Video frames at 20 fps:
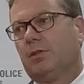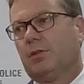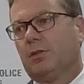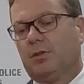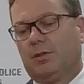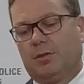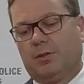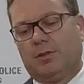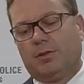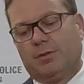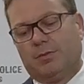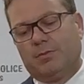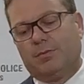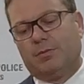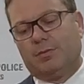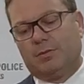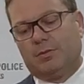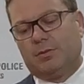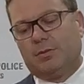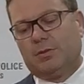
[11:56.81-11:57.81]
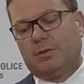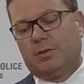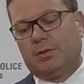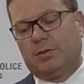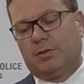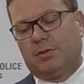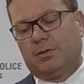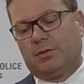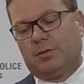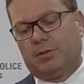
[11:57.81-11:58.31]
to do some of this check
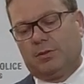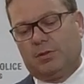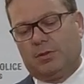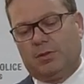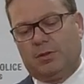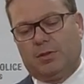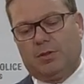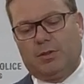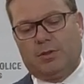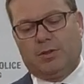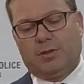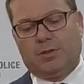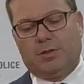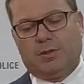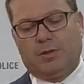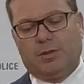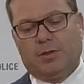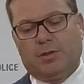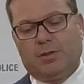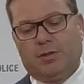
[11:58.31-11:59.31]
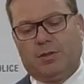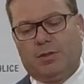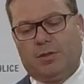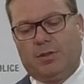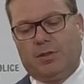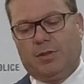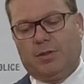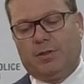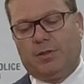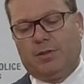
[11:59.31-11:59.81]
on
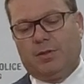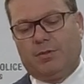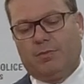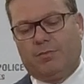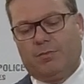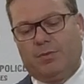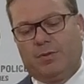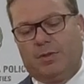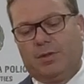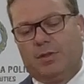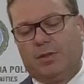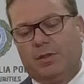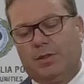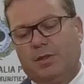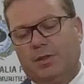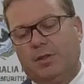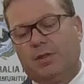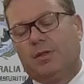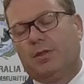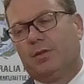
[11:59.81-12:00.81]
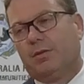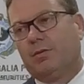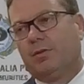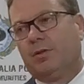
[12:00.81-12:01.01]
inside the caravan. Is that what happened?